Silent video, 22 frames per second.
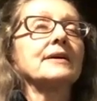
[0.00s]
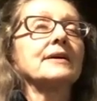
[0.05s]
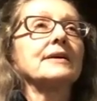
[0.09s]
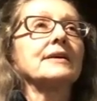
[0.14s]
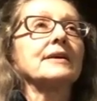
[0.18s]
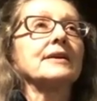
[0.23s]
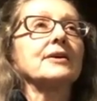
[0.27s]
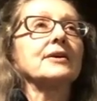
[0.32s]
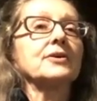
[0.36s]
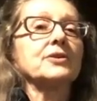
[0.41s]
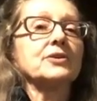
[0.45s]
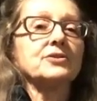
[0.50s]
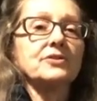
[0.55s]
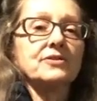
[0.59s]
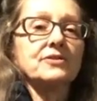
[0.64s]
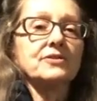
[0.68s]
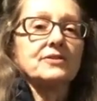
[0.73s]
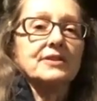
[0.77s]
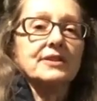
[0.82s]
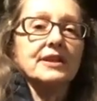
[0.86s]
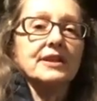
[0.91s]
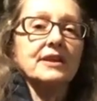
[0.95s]
you know, you
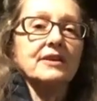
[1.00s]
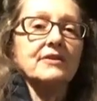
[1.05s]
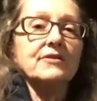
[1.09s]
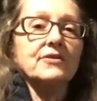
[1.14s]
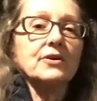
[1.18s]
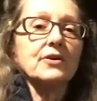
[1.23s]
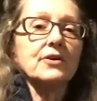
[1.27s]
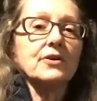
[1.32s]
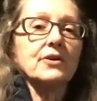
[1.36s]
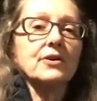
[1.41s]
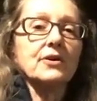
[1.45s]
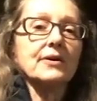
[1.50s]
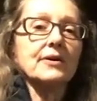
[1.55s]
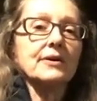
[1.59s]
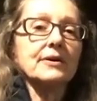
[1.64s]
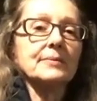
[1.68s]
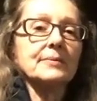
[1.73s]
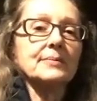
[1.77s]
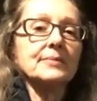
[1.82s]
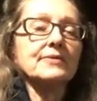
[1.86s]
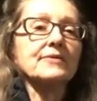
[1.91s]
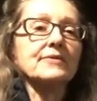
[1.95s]
just leave your
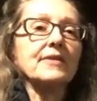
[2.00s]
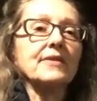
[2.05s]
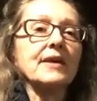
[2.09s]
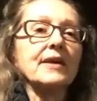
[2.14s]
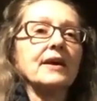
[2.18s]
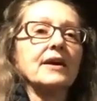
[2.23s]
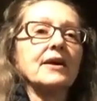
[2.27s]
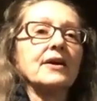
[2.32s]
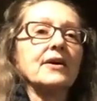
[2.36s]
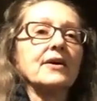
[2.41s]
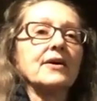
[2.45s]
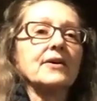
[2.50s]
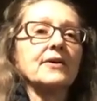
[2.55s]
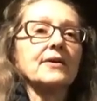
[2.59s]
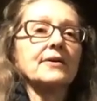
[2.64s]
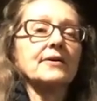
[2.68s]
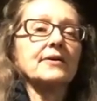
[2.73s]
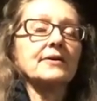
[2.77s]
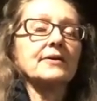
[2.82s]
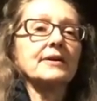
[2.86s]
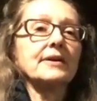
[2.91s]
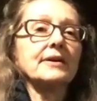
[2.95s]
arms
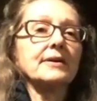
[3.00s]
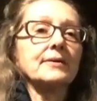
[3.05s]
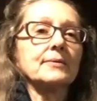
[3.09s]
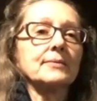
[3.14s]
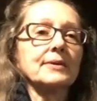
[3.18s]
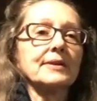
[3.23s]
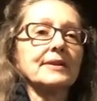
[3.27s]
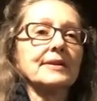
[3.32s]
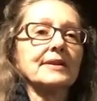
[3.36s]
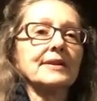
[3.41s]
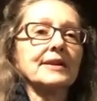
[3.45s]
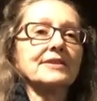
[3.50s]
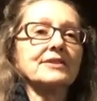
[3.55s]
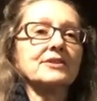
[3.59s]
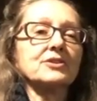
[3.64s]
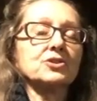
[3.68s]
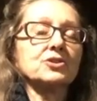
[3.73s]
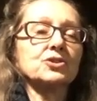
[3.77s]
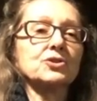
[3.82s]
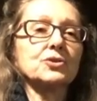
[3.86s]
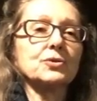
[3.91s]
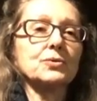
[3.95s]
there and let the
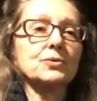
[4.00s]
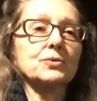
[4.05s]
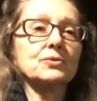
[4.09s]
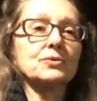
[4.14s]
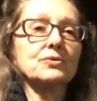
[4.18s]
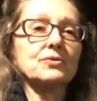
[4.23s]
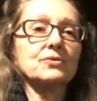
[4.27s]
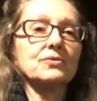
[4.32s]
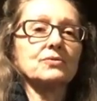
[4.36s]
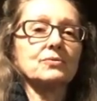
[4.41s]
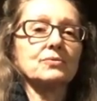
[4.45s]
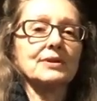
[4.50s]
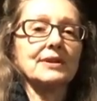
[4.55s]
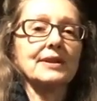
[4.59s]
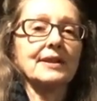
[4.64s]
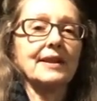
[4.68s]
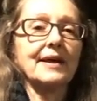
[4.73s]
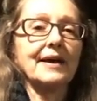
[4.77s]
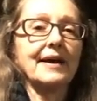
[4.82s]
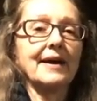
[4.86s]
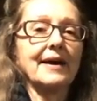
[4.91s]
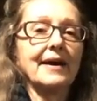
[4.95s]
shoulders
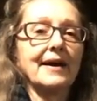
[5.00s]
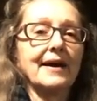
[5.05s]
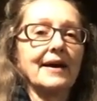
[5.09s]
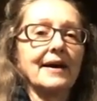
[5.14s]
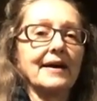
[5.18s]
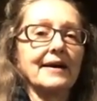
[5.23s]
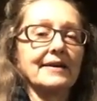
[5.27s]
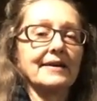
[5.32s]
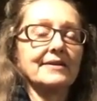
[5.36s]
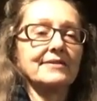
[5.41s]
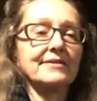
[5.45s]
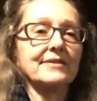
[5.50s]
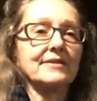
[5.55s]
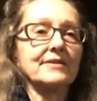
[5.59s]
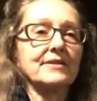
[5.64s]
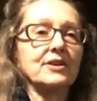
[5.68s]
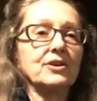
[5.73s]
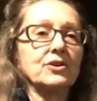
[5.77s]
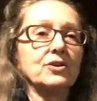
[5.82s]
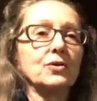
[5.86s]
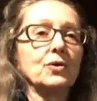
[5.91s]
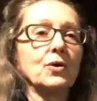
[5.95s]
relax,
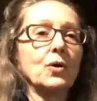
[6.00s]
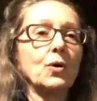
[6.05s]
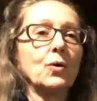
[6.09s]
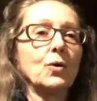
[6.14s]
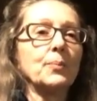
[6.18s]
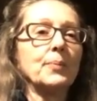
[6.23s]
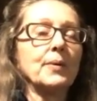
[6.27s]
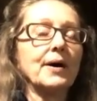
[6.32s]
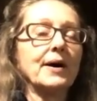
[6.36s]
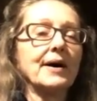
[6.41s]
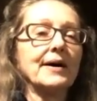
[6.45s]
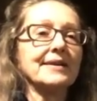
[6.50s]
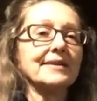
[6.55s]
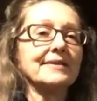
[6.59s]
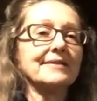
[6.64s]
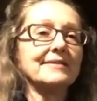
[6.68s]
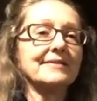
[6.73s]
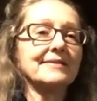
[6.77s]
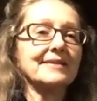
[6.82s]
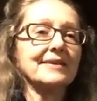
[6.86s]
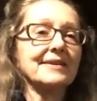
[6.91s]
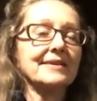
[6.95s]
and then your whole body
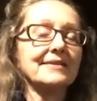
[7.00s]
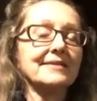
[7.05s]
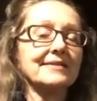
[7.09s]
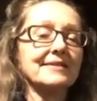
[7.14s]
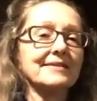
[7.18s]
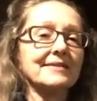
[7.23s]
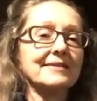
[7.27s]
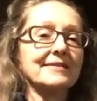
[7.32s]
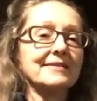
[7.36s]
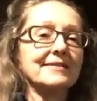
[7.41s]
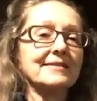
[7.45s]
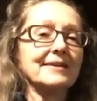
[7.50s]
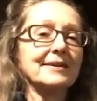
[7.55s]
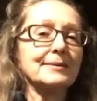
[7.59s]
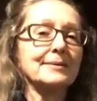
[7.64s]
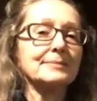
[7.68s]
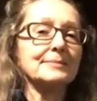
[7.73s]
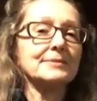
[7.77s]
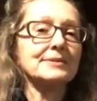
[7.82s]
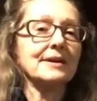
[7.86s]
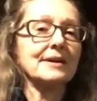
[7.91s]
sinks at the same